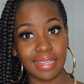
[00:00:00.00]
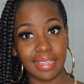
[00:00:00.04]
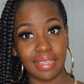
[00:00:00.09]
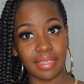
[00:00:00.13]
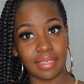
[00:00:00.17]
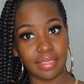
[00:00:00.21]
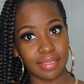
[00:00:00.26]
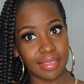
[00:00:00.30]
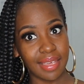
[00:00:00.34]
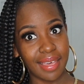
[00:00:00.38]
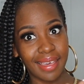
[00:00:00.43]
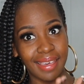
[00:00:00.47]

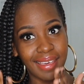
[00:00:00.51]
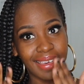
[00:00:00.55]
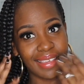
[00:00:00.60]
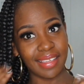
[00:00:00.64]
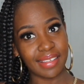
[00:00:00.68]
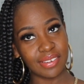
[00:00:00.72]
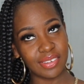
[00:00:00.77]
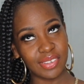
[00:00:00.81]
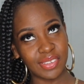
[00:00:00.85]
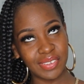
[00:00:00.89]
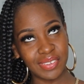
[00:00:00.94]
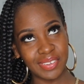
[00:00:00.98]
Like
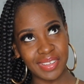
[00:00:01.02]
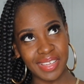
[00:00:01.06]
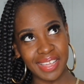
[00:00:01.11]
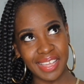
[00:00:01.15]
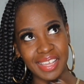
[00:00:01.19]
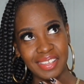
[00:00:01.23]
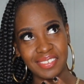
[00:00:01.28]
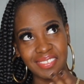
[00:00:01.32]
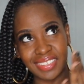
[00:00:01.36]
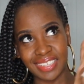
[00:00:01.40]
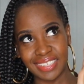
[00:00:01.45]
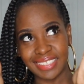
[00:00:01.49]
I know I
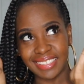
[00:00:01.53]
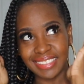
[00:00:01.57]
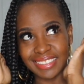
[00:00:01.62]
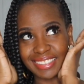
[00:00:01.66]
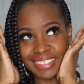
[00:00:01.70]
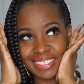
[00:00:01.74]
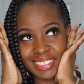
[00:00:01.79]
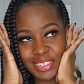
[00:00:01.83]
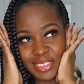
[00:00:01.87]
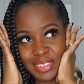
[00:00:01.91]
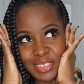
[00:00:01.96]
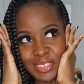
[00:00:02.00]
have like a
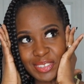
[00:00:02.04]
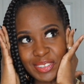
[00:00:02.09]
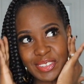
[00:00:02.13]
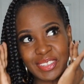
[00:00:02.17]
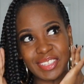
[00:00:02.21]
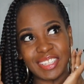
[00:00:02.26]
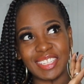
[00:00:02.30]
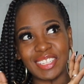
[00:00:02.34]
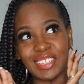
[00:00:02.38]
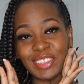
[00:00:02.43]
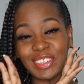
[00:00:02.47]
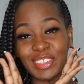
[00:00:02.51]
little
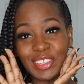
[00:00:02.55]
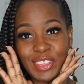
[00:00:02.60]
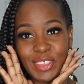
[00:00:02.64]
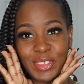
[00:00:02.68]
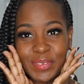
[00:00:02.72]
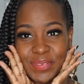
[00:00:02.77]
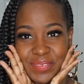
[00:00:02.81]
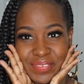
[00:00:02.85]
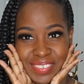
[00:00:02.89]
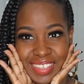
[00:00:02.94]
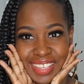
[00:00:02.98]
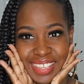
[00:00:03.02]
little
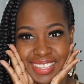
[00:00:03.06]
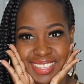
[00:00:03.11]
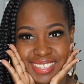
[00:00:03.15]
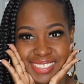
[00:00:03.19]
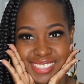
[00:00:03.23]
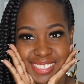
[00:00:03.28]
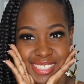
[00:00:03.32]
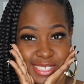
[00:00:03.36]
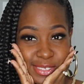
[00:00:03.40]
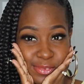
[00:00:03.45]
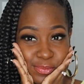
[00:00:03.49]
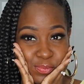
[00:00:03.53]
cute
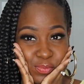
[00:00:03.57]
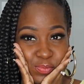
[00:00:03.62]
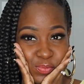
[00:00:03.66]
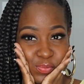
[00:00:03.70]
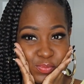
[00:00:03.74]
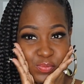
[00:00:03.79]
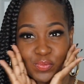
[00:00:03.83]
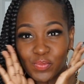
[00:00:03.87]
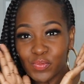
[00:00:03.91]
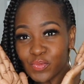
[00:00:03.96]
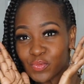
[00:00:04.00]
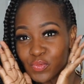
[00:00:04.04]
face,
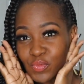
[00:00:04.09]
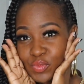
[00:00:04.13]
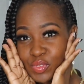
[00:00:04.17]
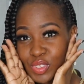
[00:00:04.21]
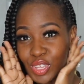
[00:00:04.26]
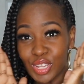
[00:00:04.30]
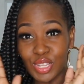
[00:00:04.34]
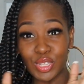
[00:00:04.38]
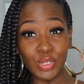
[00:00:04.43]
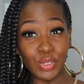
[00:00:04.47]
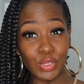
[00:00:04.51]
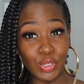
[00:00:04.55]

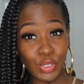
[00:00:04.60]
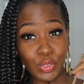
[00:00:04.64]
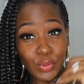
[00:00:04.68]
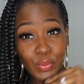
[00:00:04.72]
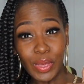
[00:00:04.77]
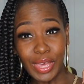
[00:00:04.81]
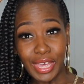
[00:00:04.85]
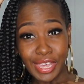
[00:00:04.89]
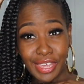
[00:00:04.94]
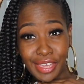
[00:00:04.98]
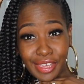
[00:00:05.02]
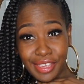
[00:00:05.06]
little cute
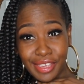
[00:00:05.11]
head,